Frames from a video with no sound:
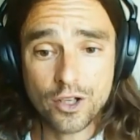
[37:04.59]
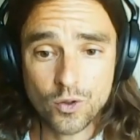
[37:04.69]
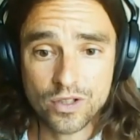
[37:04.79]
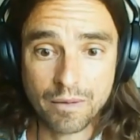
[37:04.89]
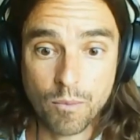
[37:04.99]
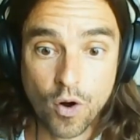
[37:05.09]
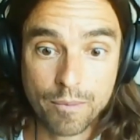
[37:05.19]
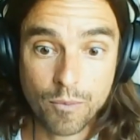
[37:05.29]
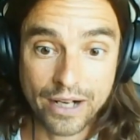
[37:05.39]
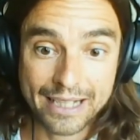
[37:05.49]
are using
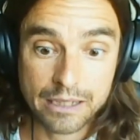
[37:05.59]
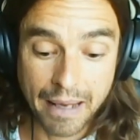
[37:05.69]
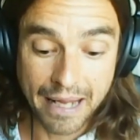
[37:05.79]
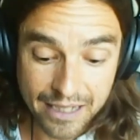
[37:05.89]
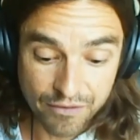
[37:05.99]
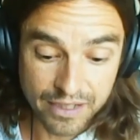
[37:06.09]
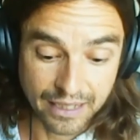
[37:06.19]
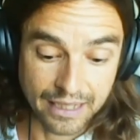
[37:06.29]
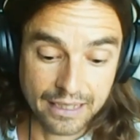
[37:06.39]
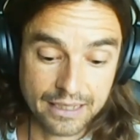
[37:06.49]
more and more expensive
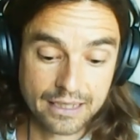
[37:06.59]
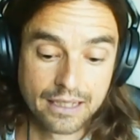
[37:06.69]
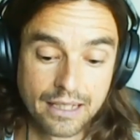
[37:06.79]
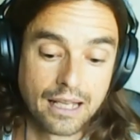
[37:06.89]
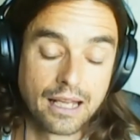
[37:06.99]
techniques,